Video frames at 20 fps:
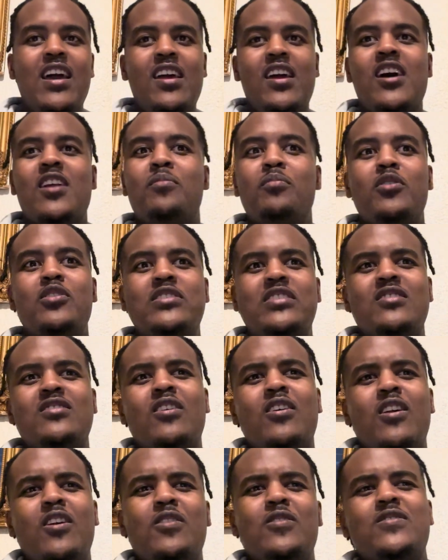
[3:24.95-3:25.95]
And most of the
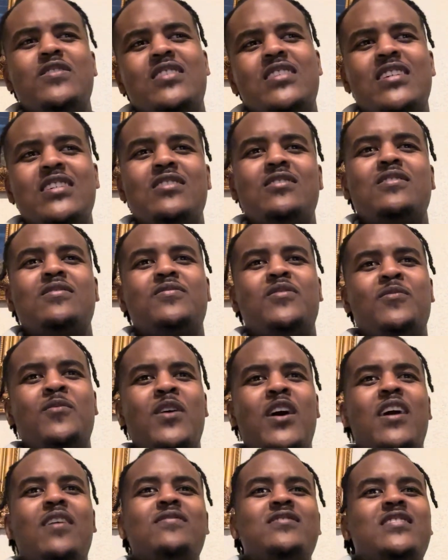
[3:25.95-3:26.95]
closes, from
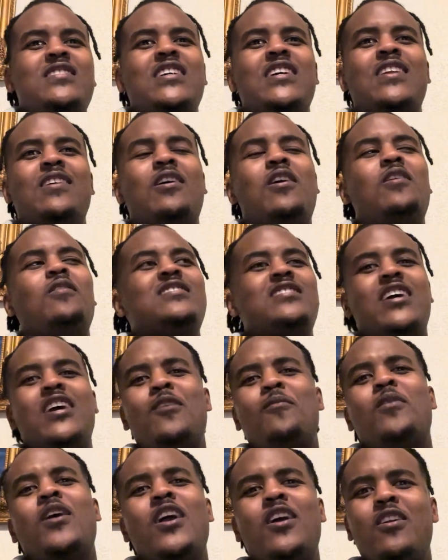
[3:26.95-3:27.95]
what I've seen, are
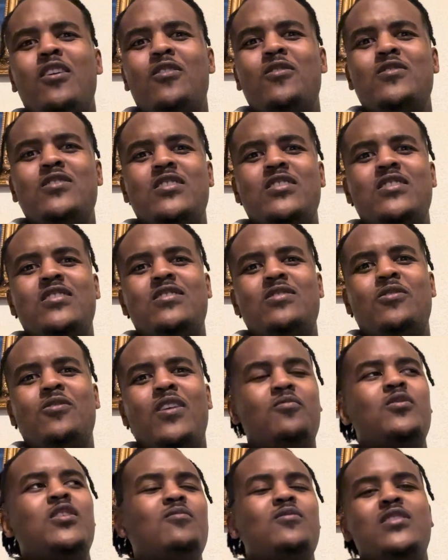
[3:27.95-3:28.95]
same day closes or
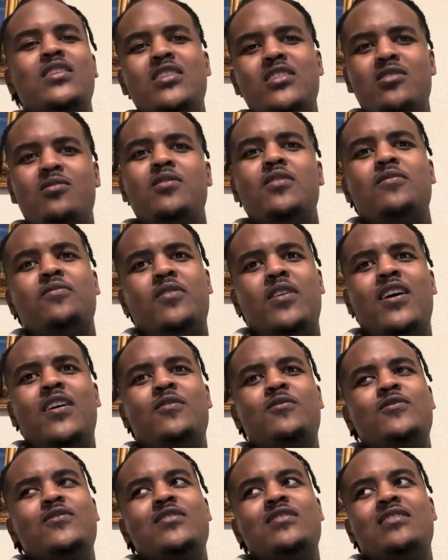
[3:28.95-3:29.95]
like within 24
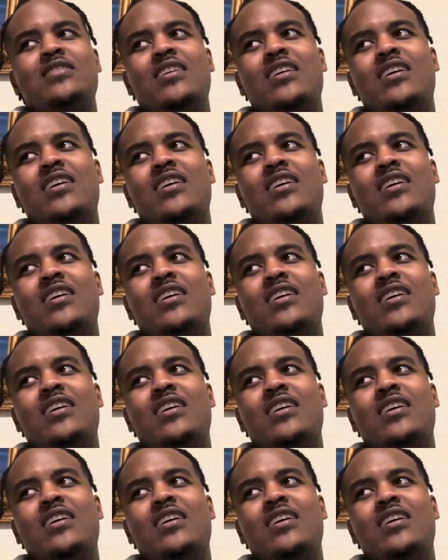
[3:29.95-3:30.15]
hours.